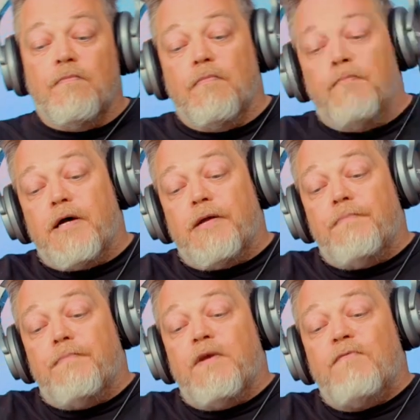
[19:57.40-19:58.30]

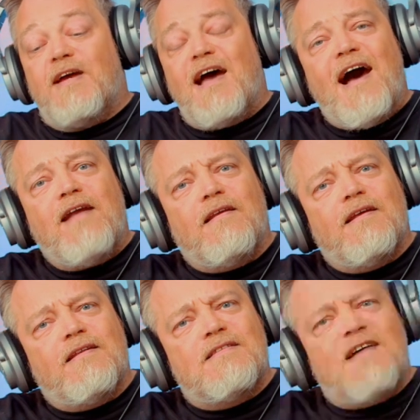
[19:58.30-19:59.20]
But if I add a
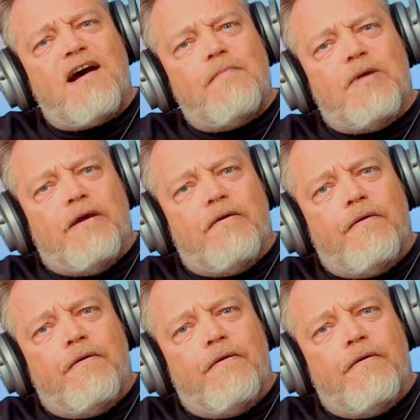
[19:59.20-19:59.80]
little time here